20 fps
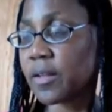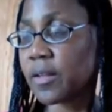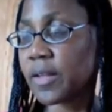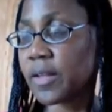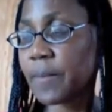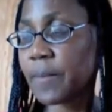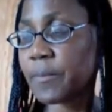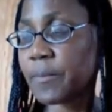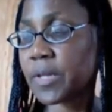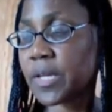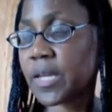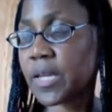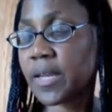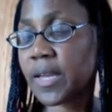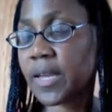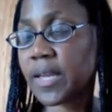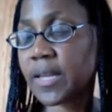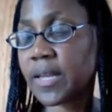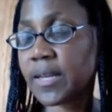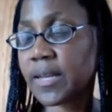namely
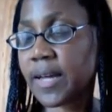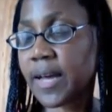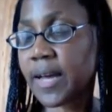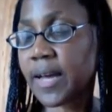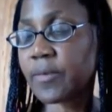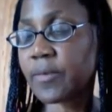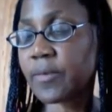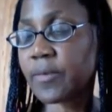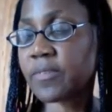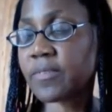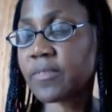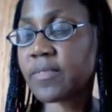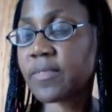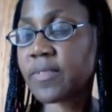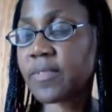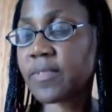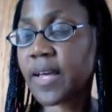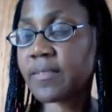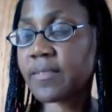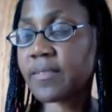eating a diet which is
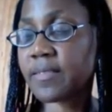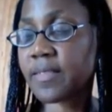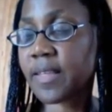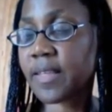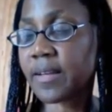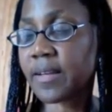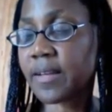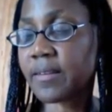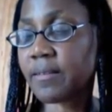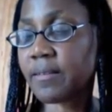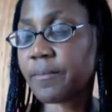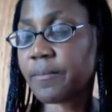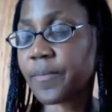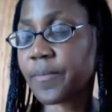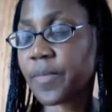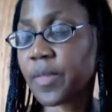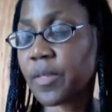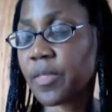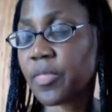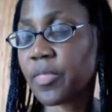less than
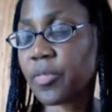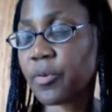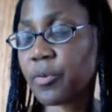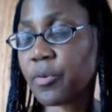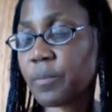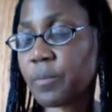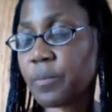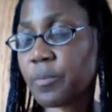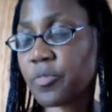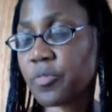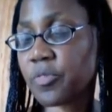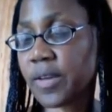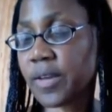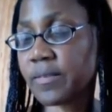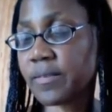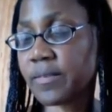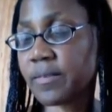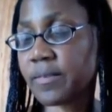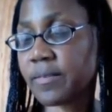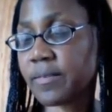
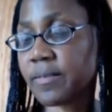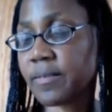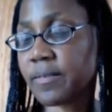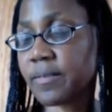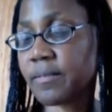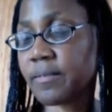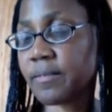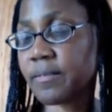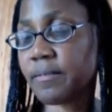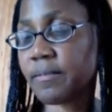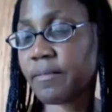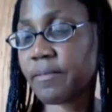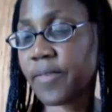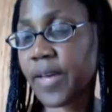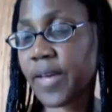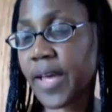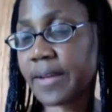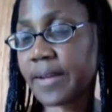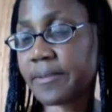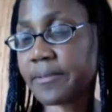30%
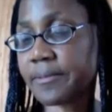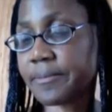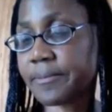fat.